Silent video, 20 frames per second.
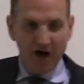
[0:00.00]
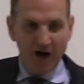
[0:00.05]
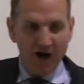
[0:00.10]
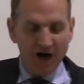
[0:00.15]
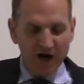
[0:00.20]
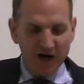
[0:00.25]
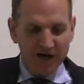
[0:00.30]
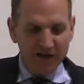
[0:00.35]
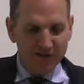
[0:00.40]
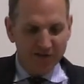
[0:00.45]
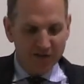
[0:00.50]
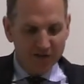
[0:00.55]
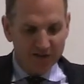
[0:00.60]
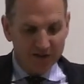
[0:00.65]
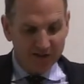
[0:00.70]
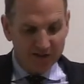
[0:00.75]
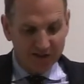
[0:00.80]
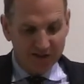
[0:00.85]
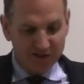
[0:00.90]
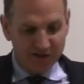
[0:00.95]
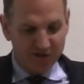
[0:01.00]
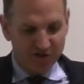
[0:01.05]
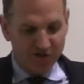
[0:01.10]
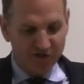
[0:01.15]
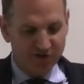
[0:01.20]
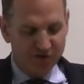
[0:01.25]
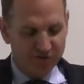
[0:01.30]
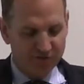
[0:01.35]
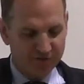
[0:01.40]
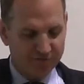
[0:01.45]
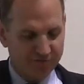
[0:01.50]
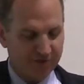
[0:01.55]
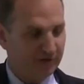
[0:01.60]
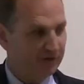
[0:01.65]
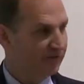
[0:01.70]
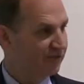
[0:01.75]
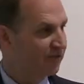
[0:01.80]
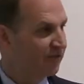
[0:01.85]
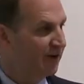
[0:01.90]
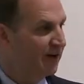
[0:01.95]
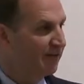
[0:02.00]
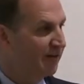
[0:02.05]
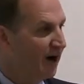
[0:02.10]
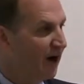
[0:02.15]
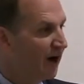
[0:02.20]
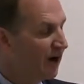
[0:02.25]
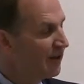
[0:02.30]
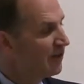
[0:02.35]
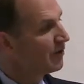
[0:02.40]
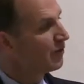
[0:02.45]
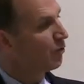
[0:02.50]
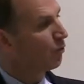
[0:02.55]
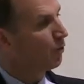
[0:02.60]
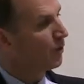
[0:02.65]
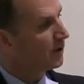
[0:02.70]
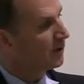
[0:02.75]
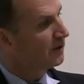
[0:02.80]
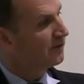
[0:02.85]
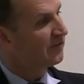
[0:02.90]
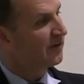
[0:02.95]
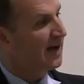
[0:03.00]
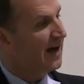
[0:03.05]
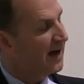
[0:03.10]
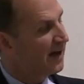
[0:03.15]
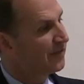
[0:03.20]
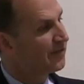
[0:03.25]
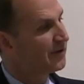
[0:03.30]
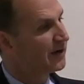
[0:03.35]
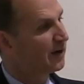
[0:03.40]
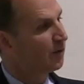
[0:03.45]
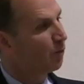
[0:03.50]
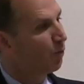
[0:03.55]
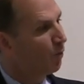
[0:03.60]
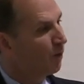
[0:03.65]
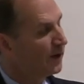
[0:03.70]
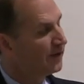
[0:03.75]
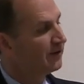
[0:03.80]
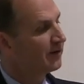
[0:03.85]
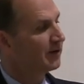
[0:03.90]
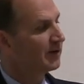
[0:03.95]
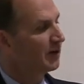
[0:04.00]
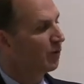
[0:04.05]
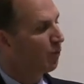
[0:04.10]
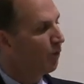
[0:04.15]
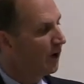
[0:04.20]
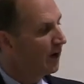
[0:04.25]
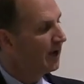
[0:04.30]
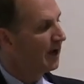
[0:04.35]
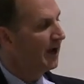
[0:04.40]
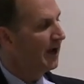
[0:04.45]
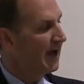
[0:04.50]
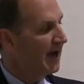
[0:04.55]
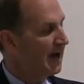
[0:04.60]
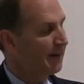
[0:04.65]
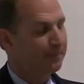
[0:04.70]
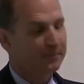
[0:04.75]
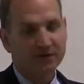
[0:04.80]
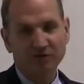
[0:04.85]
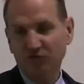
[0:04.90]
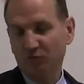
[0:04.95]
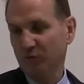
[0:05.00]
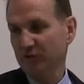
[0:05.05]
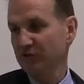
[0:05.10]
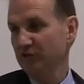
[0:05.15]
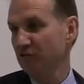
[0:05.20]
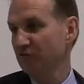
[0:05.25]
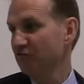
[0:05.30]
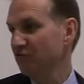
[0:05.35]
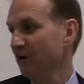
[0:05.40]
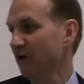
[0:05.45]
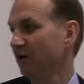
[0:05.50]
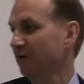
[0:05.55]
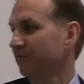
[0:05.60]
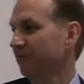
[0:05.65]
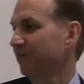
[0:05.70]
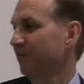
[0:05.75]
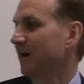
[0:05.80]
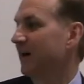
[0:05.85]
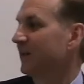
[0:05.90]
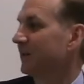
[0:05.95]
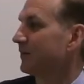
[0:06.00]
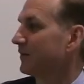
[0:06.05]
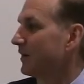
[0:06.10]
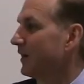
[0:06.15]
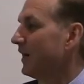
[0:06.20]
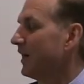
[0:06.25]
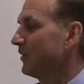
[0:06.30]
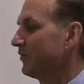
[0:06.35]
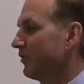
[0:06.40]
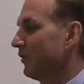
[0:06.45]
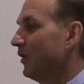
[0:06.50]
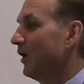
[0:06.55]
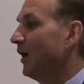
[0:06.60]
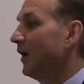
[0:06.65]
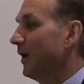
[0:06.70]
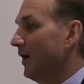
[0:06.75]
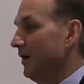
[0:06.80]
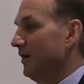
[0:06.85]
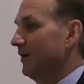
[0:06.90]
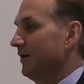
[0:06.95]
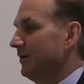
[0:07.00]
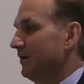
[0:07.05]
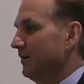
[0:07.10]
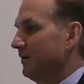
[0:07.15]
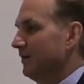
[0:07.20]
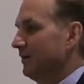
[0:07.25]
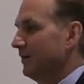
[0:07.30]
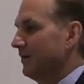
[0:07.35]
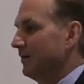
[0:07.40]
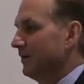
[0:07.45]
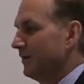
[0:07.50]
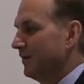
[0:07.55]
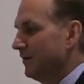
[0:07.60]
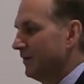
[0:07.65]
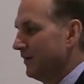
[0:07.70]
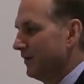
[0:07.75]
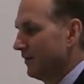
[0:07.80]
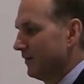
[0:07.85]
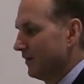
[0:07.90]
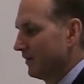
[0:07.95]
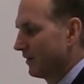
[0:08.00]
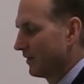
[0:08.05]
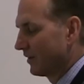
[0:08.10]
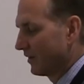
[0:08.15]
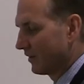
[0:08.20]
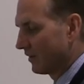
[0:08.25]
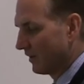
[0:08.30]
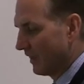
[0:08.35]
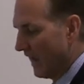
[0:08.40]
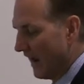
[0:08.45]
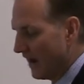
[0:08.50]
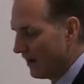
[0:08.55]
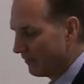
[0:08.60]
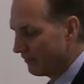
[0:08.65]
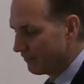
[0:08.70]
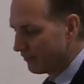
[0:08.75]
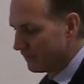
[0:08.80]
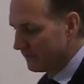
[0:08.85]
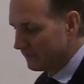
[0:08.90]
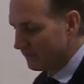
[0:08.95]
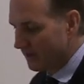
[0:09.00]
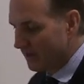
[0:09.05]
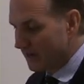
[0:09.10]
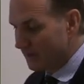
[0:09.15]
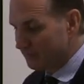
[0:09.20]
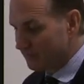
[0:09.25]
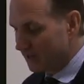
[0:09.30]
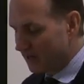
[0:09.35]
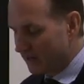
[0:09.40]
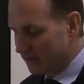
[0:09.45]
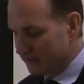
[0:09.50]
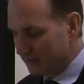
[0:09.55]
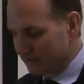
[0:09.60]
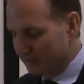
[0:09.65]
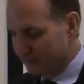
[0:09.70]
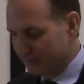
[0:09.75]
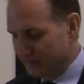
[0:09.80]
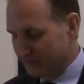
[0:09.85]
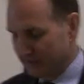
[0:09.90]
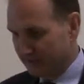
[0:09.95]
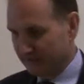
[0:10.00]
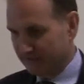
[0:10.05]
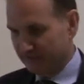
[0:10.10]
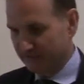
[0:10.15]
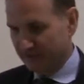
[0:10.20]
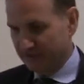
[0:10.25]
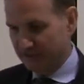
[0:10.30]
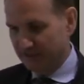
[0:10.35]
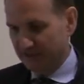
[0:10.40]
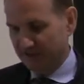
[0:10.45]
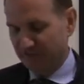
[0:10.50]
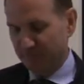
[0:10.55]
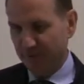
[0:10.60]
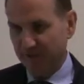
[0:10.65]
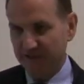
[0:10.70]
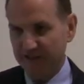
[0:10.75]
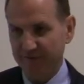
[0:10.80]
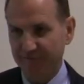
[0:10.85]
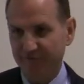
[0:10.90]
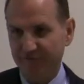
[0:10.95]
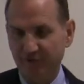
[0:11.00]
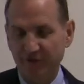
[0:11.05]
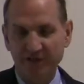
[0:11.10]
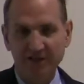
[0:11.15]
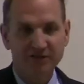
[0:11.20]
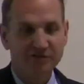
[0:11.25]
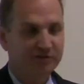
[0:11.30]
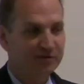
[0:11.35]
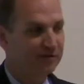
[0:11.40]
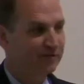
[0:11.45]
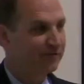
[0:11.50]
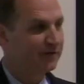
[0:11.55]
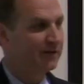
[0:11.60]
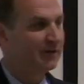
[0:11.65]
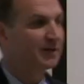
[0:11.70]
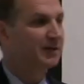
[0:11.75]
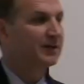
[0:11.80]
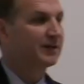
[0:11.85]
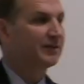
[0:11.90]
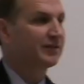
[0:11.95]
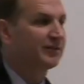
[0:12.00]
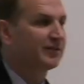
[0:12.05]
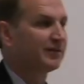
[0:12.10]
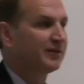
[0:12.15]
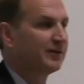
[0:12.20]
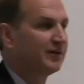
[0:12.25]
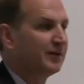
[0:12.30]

onlooking universe of other worlds out there wondering what happens when you don't follow God's law. Every time God intervenes, he gets blamed for interference.